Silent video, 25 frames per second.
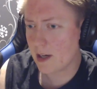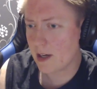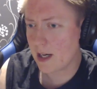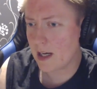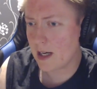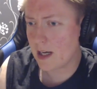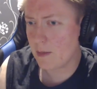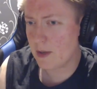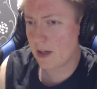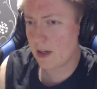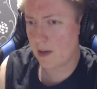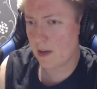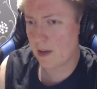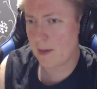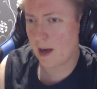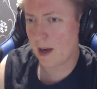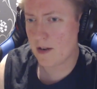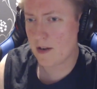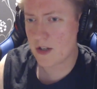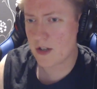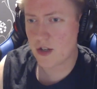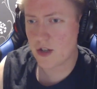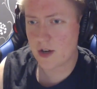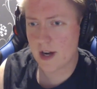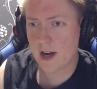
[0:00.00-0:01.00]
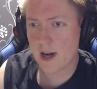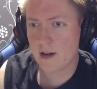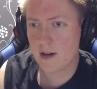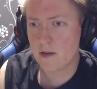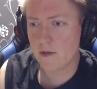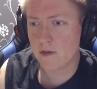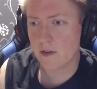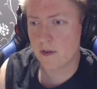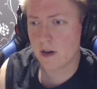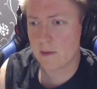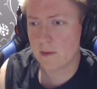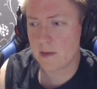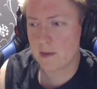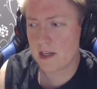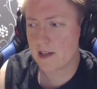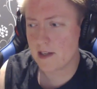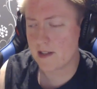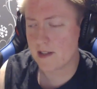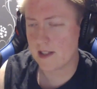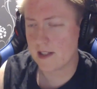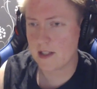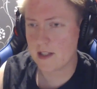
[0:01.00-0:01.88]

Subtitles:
We're not going to be going straight over it because there's